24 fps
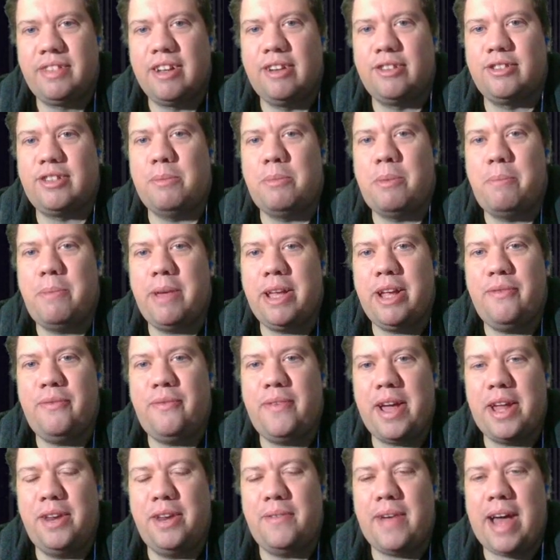Also, I'm a big
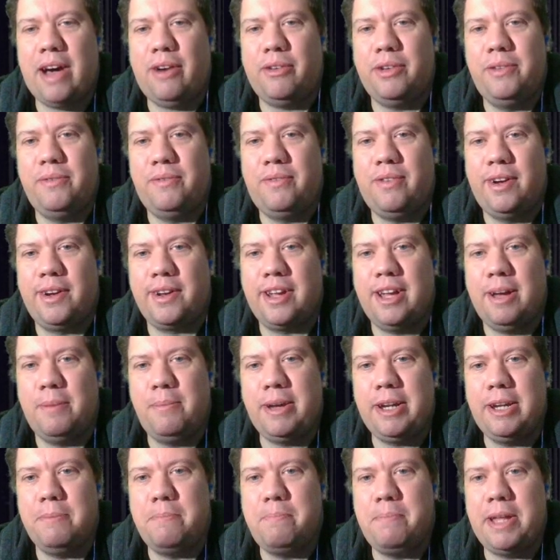fan of Alan Funk
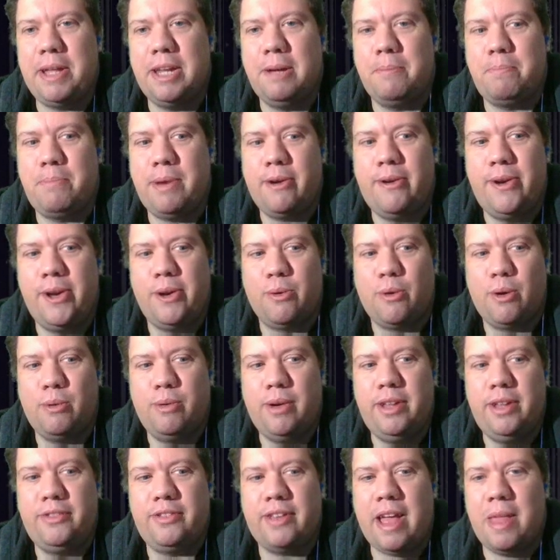coming to beat up Barry
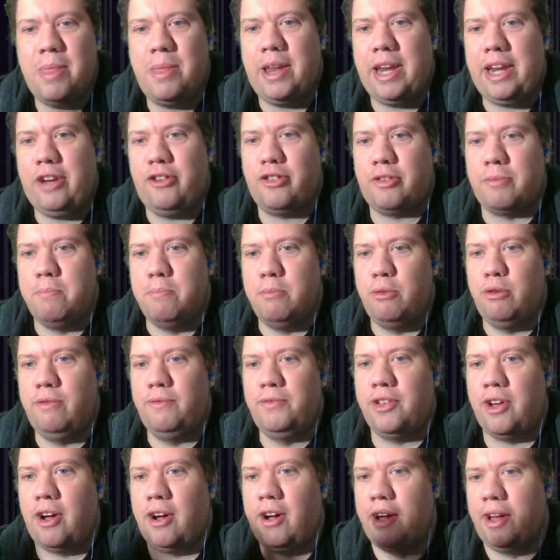Horowitz, and then he just
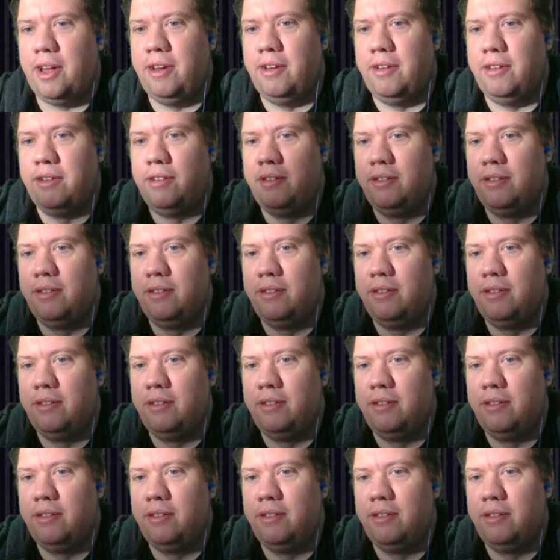moves on.